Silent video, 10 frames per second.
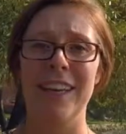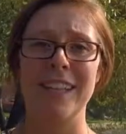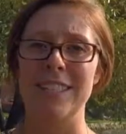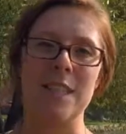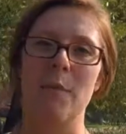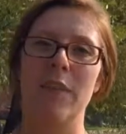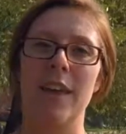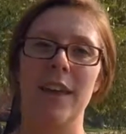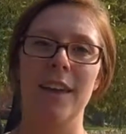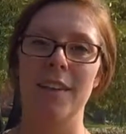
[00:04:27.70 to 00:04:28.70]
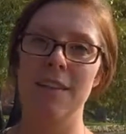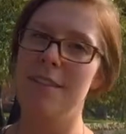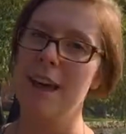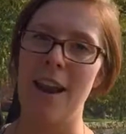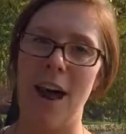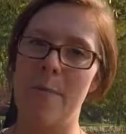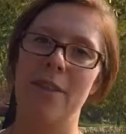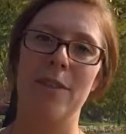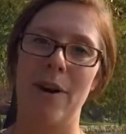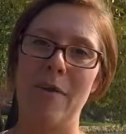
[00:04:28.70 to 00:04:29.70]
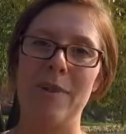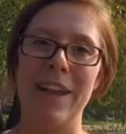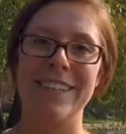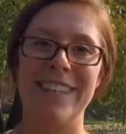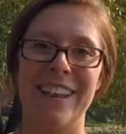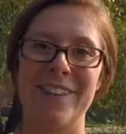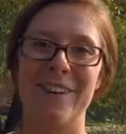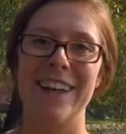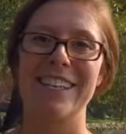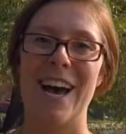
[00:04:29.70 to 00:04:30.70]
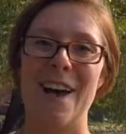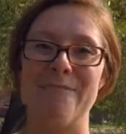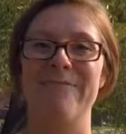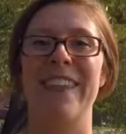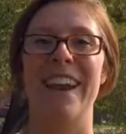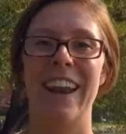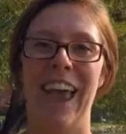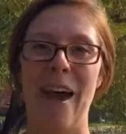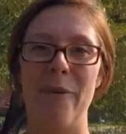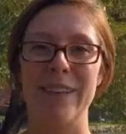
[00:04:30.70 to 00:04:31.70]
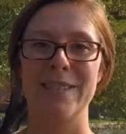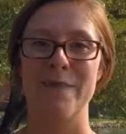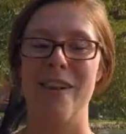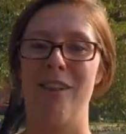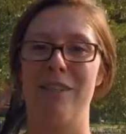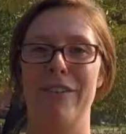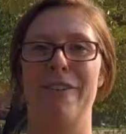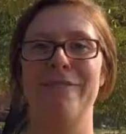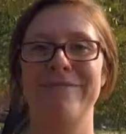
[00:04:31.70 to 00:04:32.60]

is something that I'm in the right place at the right time, and I can't wait to meet all of you.